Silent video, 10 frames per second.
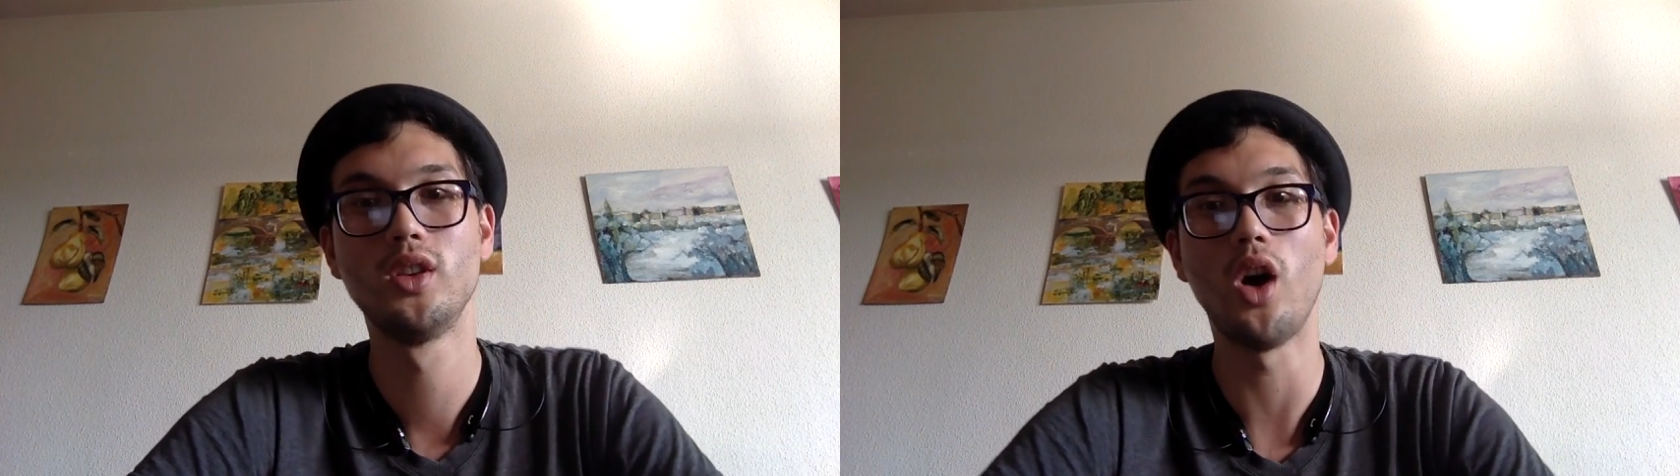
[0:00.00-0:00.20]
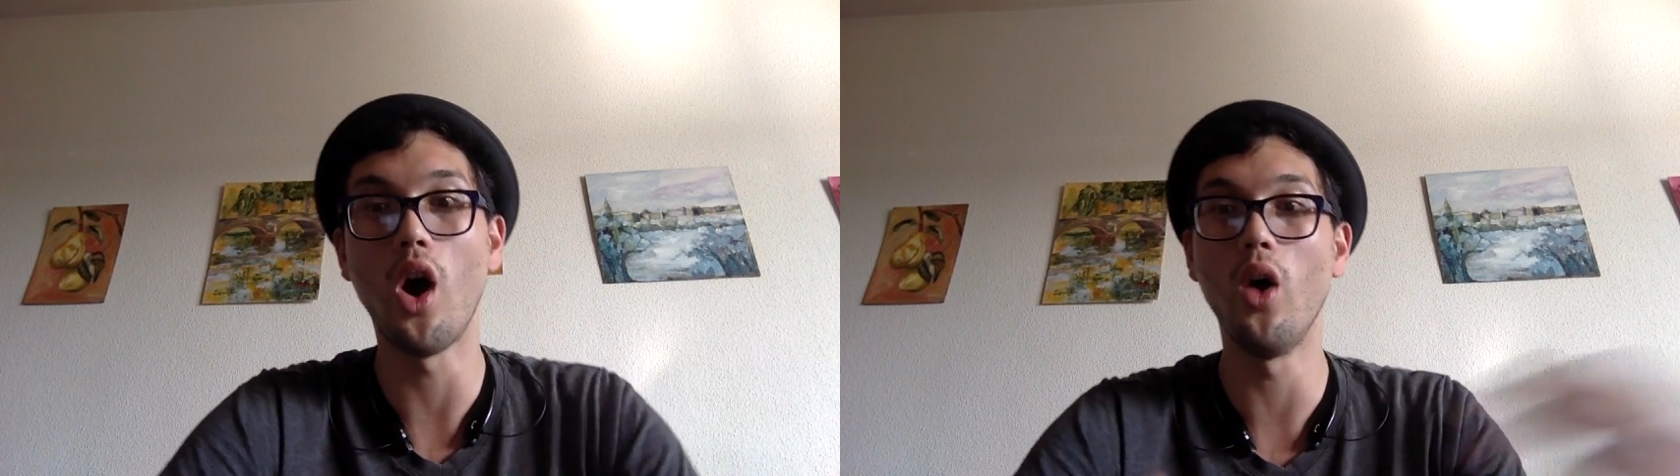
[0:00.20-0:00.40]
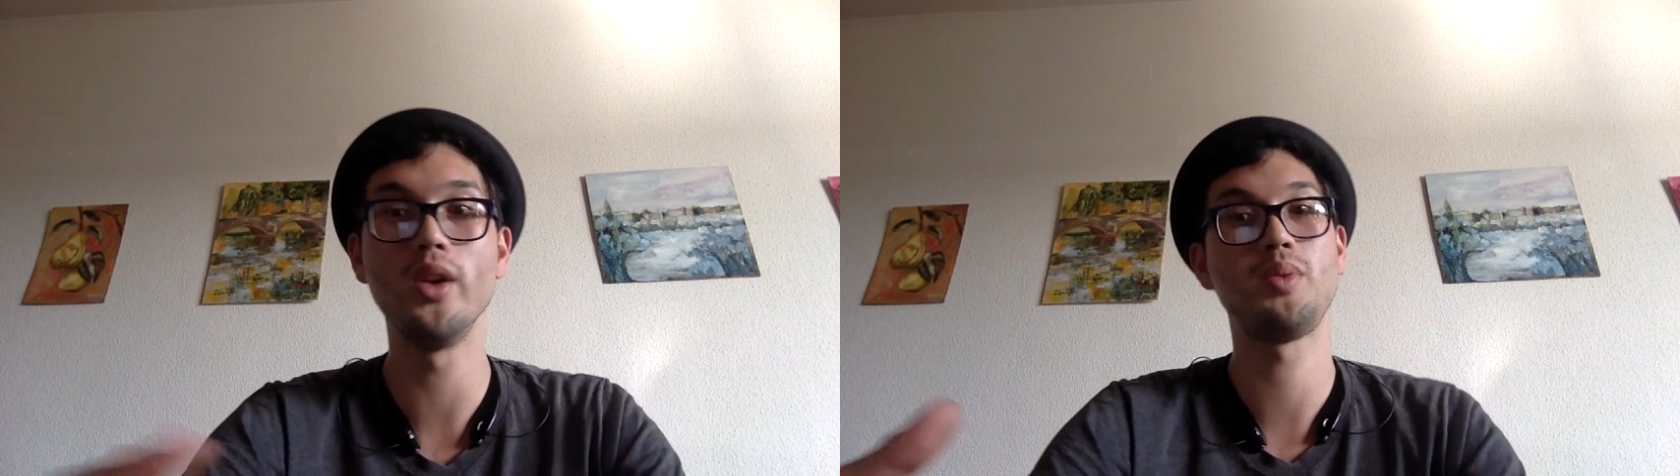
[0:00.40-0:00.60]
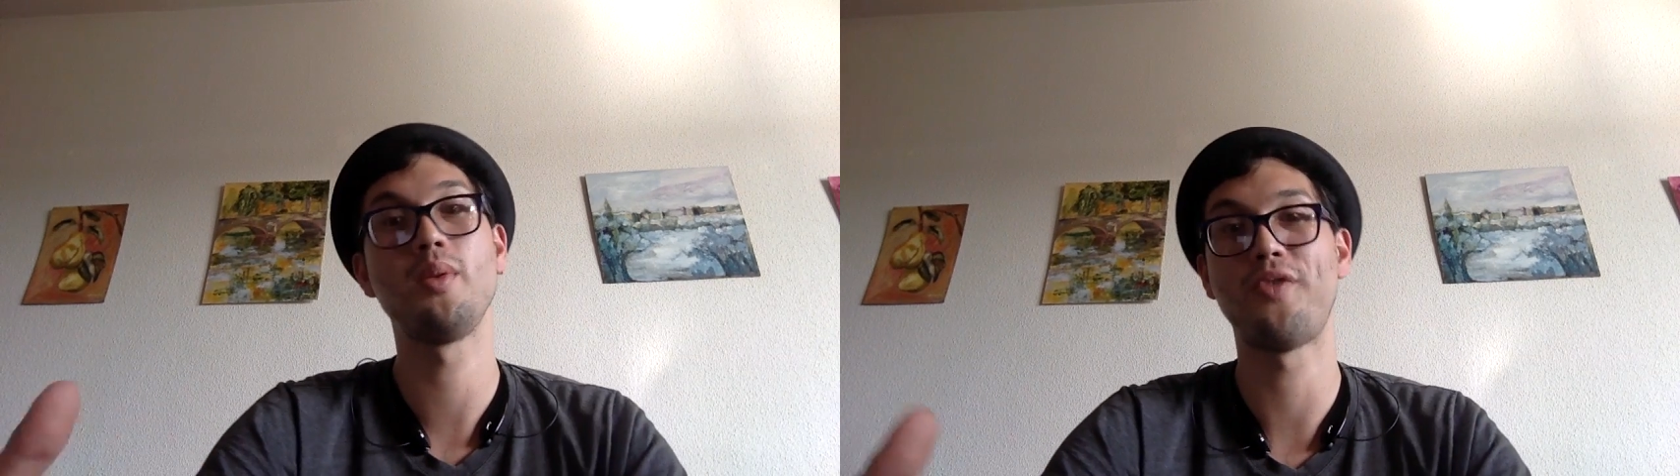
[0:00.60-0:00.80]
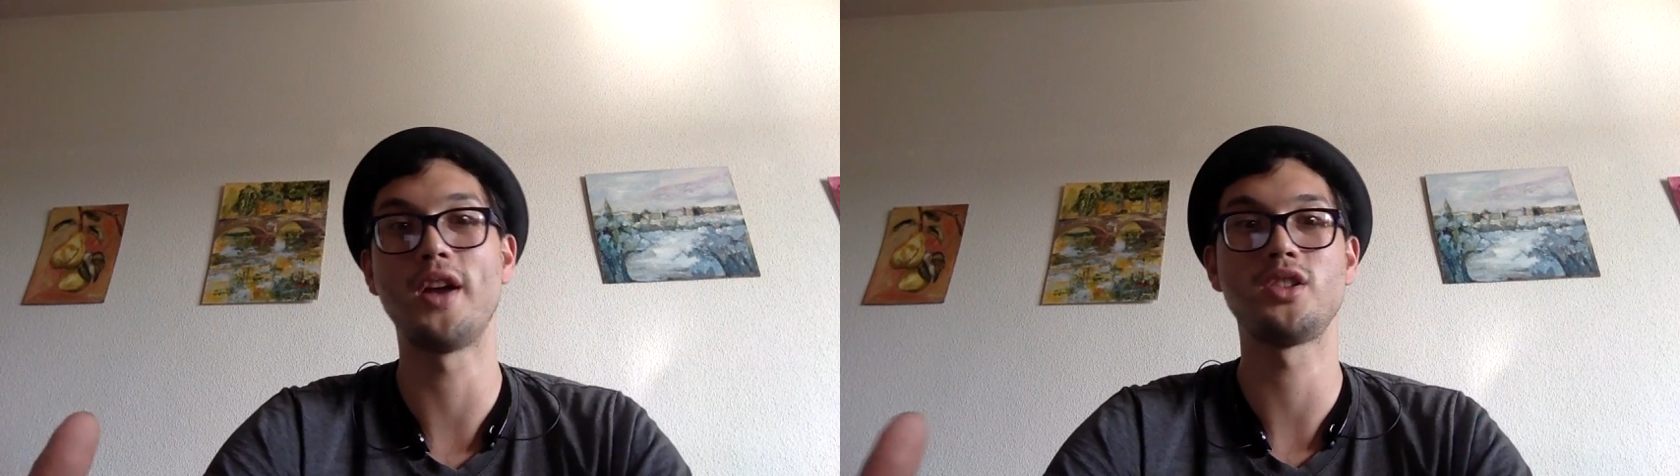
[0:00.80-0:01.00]
Always be
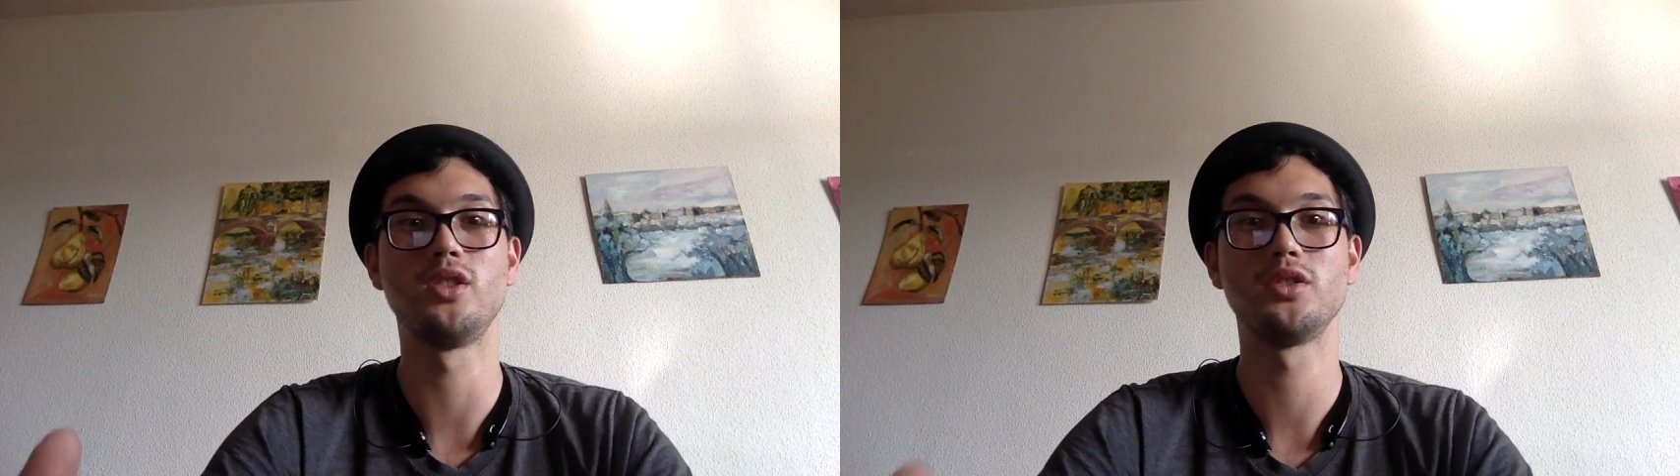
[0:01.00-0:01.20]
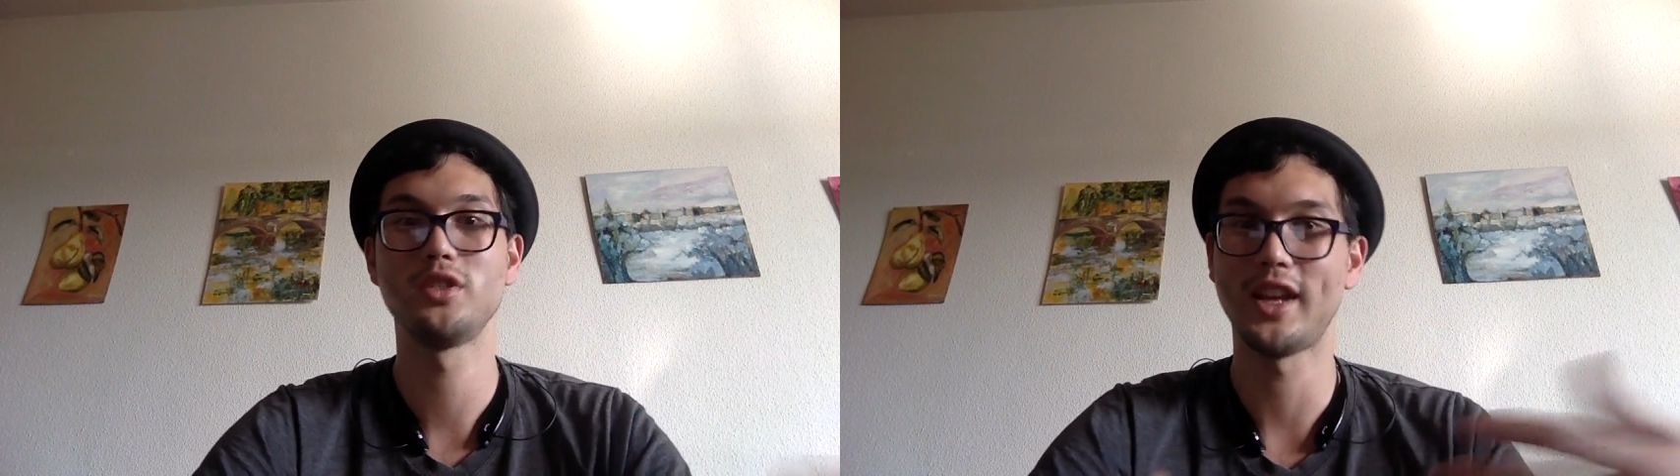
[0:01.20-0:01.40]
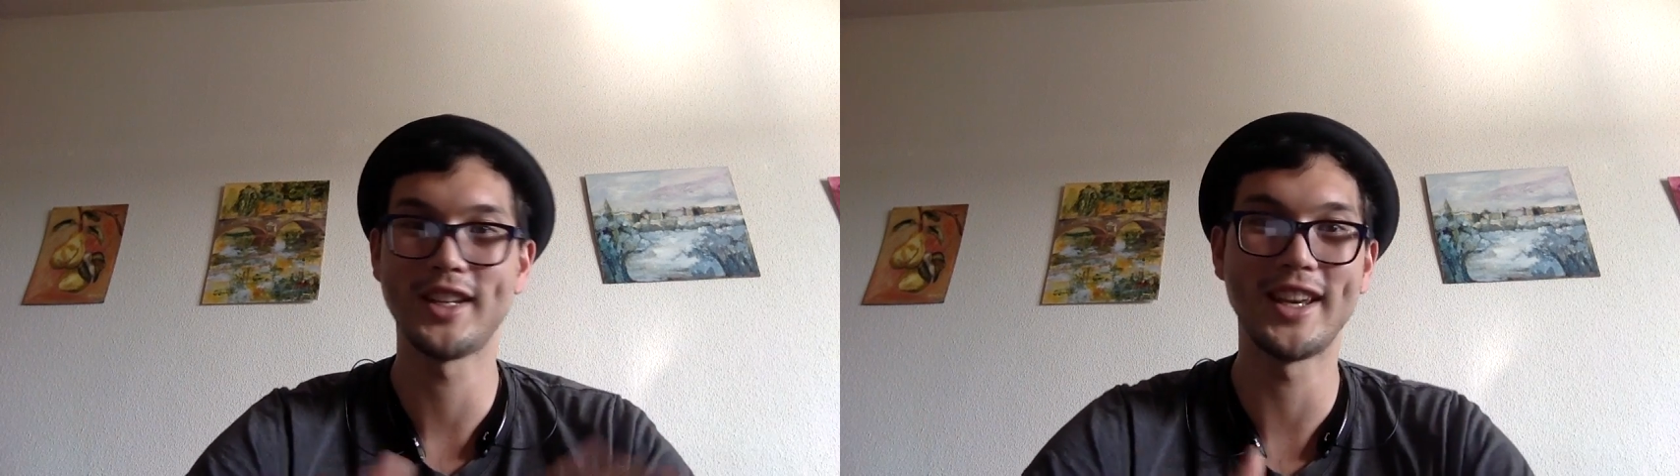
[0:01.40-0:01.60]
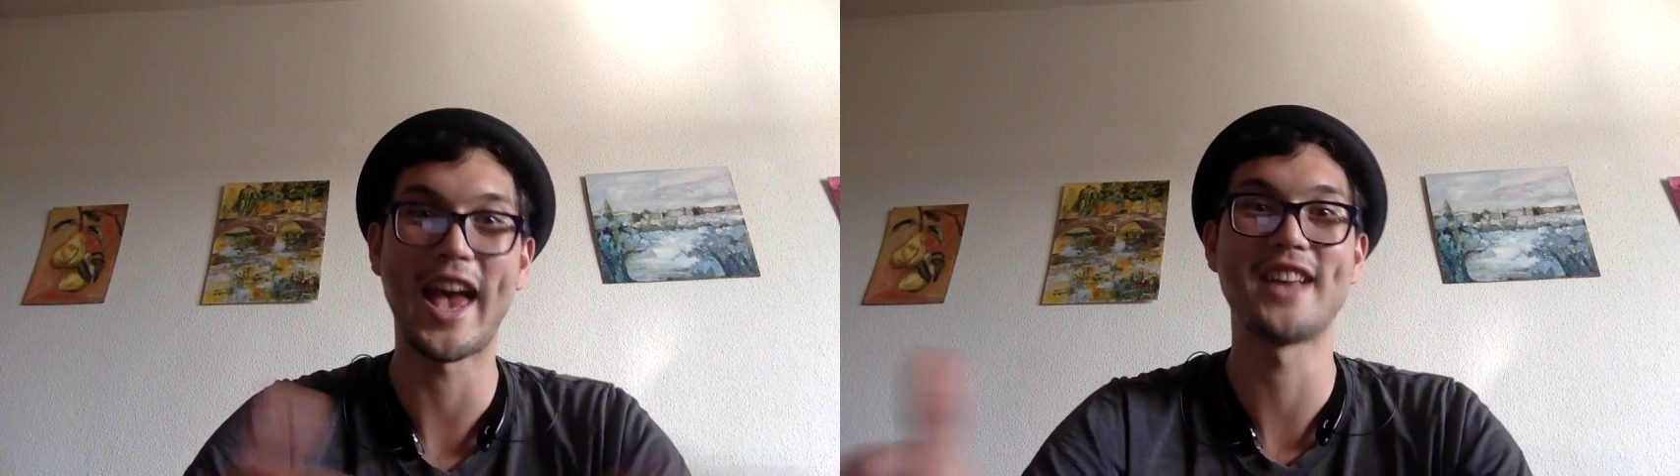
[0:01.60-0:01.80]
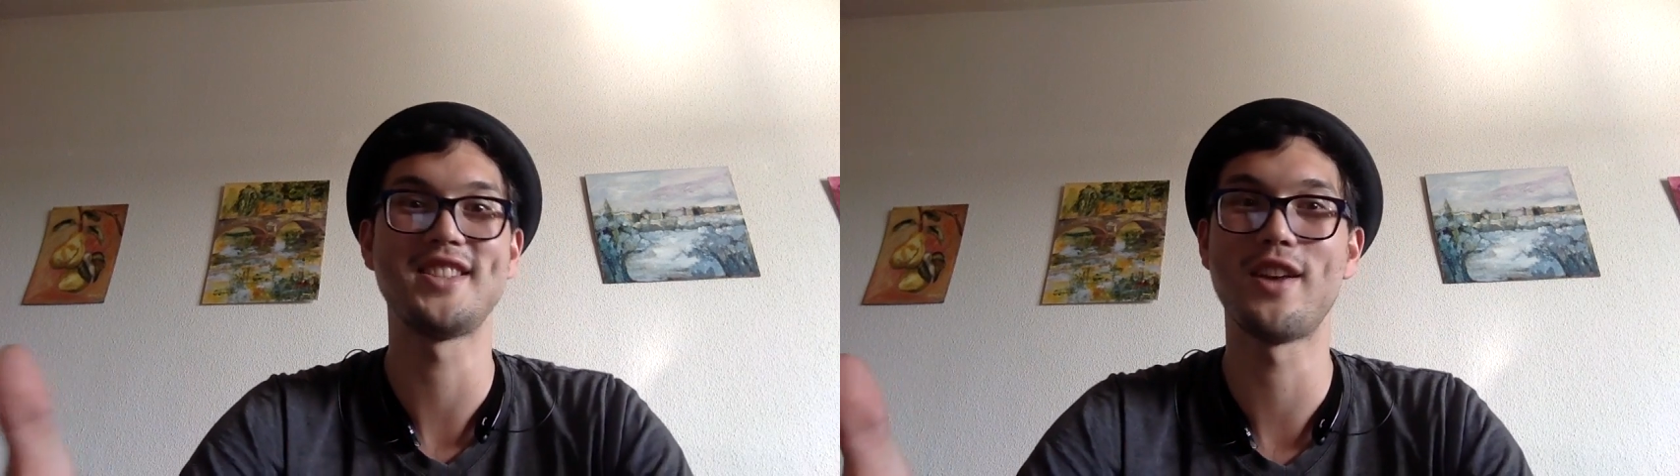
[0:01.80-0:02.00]
professional and kick
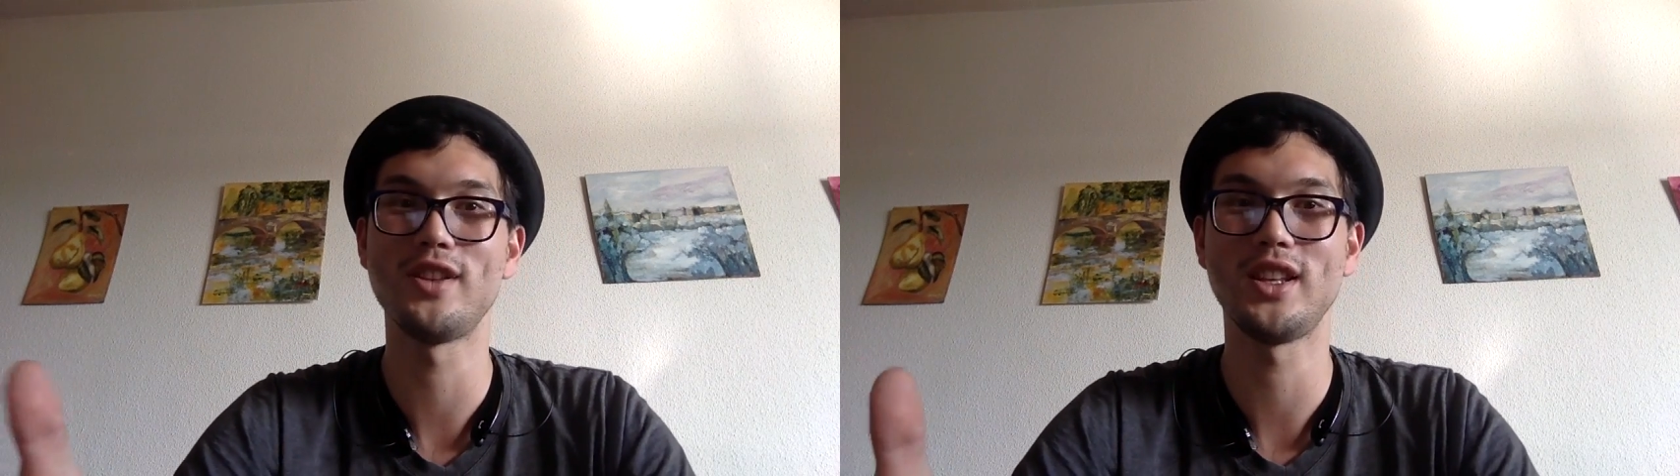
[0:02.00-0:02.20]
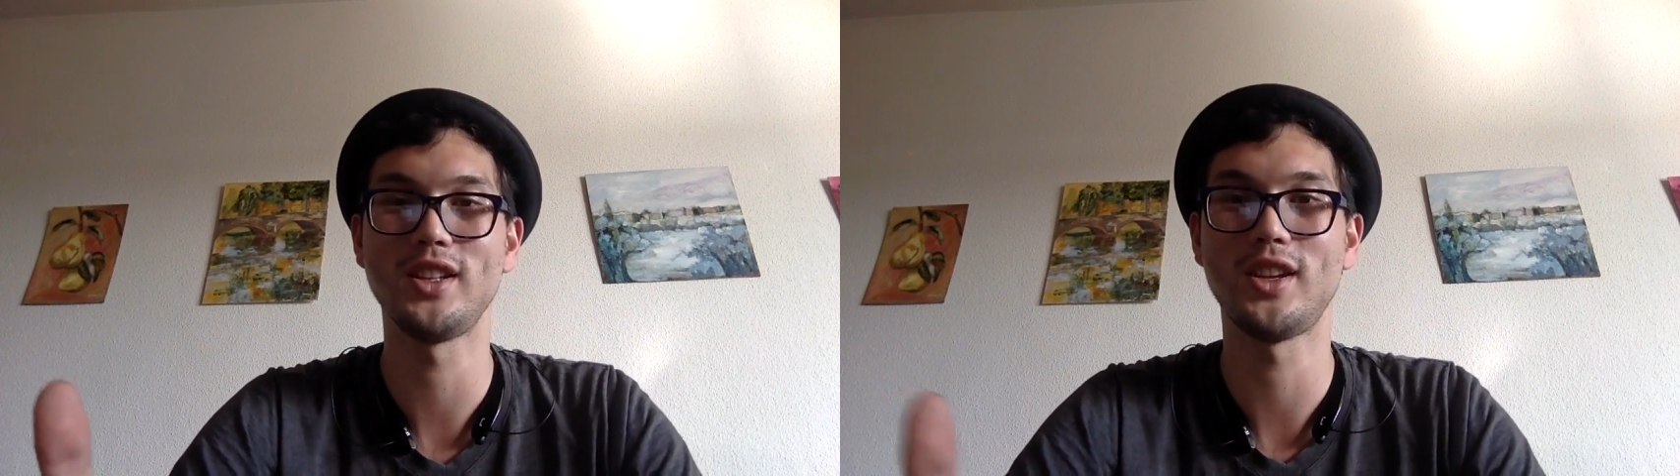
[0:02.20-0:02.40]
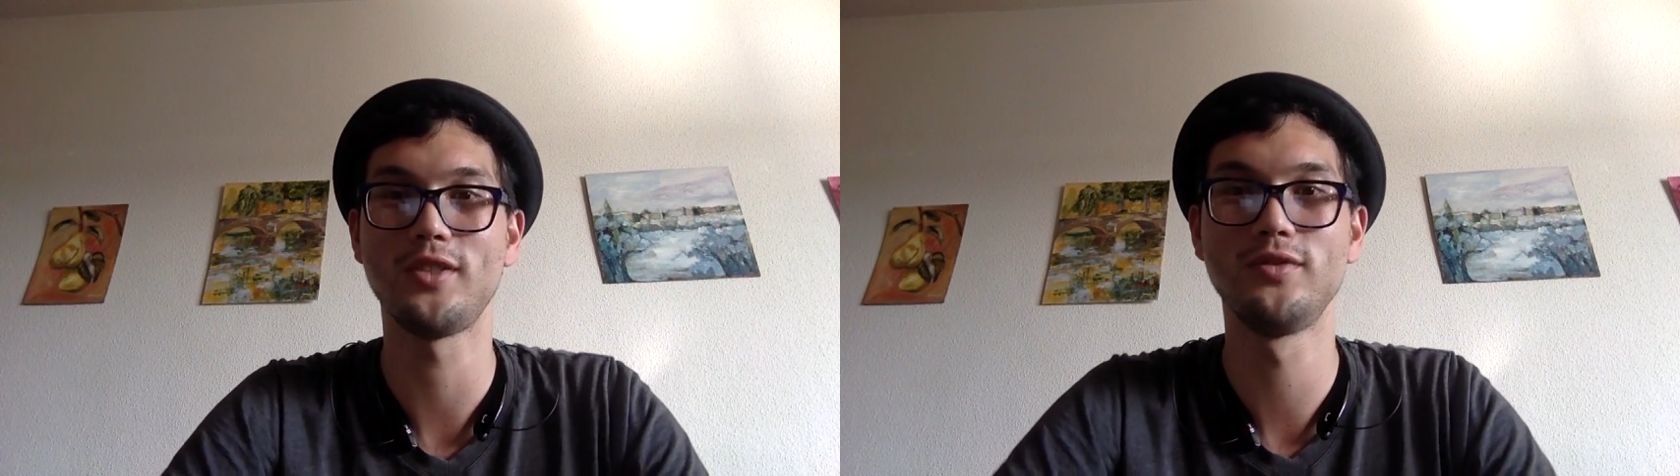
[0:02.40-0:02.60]
ass in everything you do.